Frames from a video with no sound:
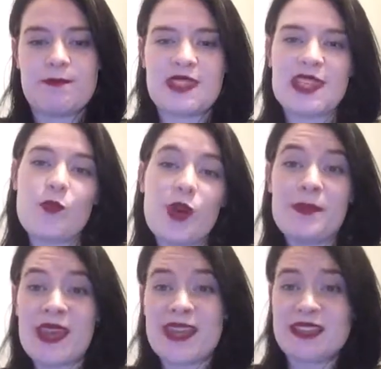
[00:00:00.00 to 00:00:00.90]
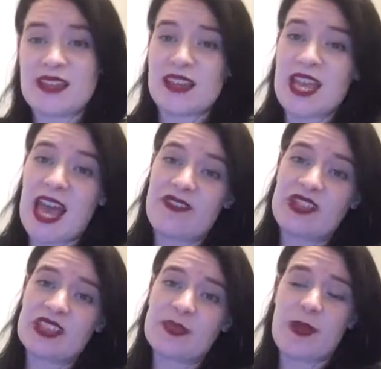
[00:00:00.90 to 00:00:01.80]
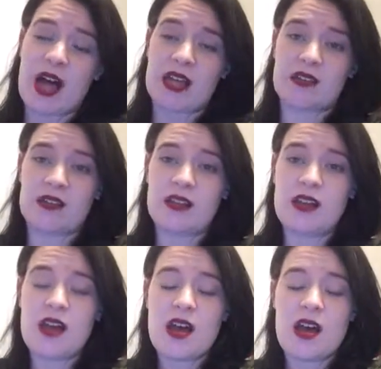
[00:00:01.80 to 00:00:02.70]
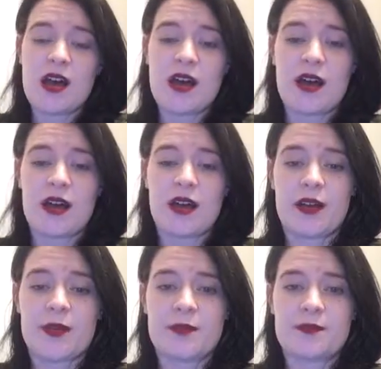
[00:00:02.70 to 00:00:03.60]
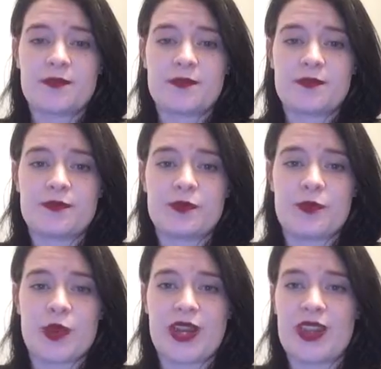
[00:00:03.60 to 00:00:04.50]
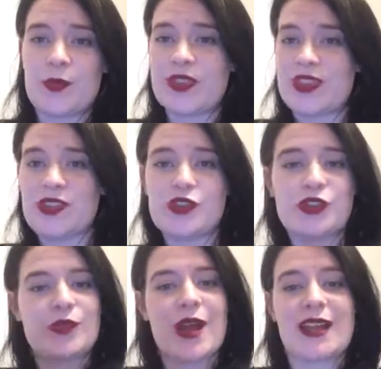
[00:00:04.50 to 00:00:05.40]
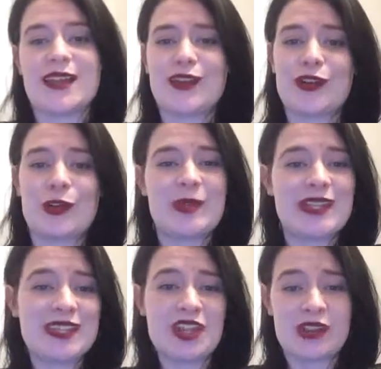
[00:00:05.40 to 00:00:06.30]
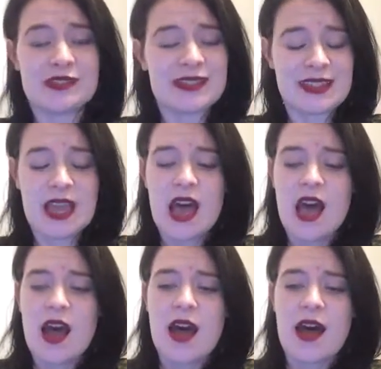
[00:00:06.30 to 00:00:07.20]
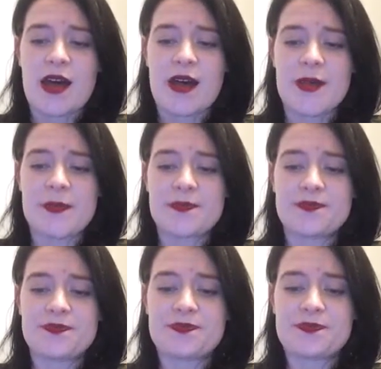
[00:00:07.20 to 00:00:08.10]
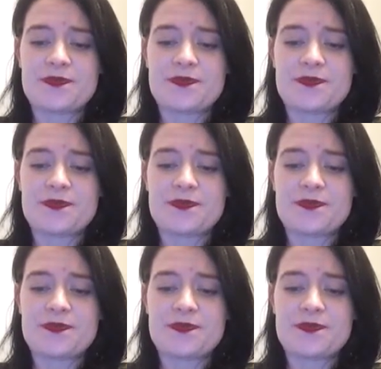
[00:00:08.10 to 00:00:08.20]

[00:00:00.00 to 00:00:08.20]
somewhat based on the Evans model, um, working with the neurotic urban adult. Um,